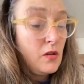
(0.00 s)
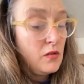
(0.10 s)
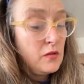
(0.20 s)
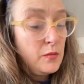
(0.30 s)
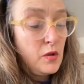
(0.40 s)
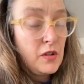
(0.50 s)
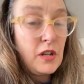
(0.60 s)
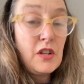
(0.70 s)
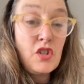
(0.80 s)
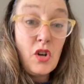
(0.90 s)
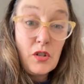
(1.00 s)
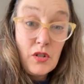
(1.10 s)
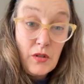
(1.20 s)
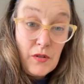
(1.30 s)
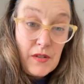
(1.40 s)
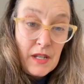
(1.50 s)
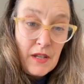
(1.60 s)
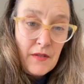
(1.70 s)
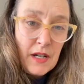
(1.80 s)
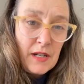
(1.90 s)
court reporter, Dr.
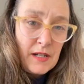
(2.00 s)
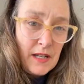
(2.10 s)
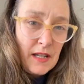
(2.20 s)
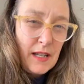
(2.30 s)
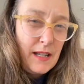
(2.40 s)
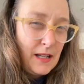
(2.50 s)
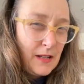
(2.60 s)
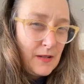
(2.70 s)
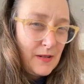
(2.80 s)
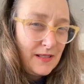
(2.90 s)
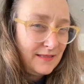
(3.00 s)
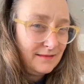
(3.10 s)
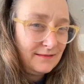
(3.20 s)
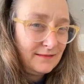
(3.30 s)
Lucia Vardenega, hello,